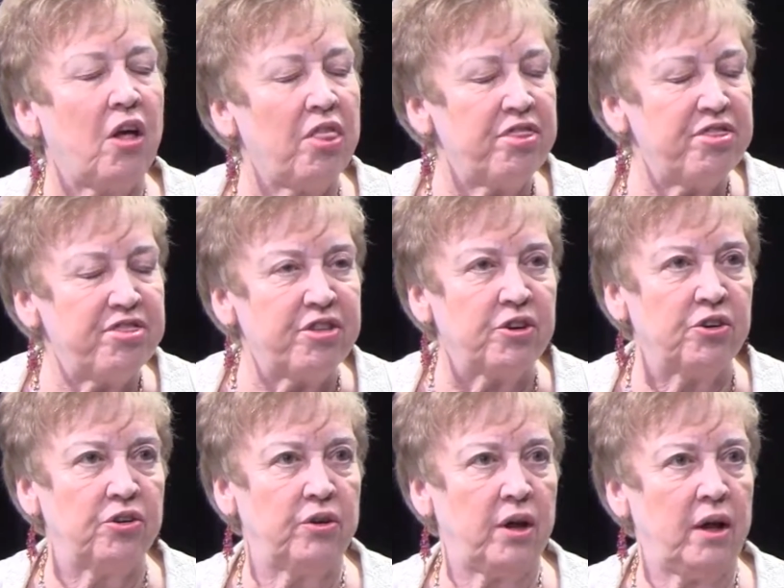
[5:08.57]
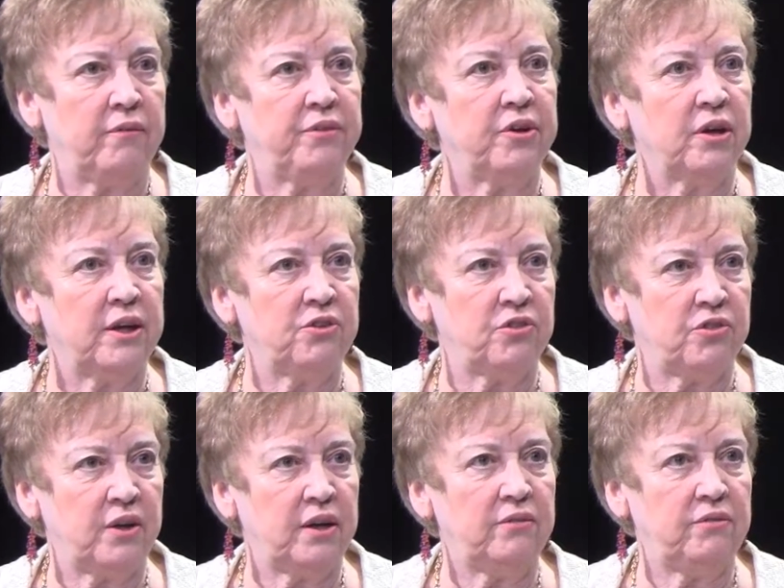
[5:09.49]
a third of their
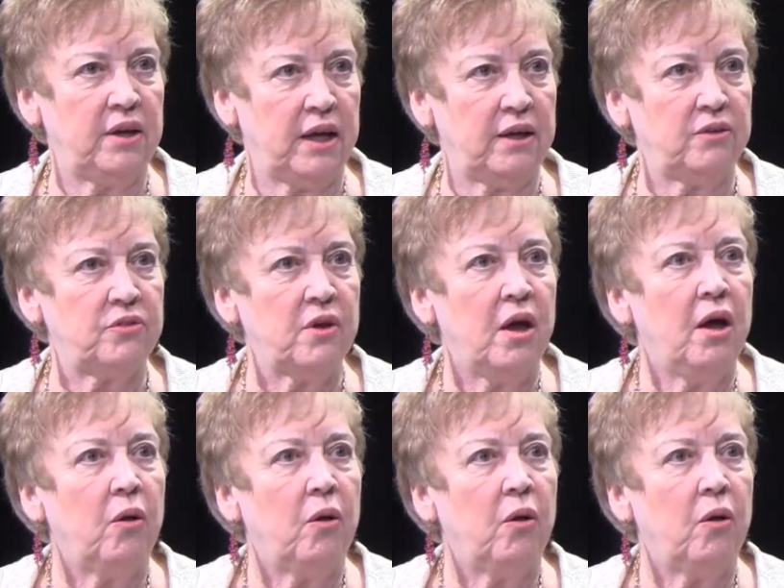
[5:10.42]
legislative days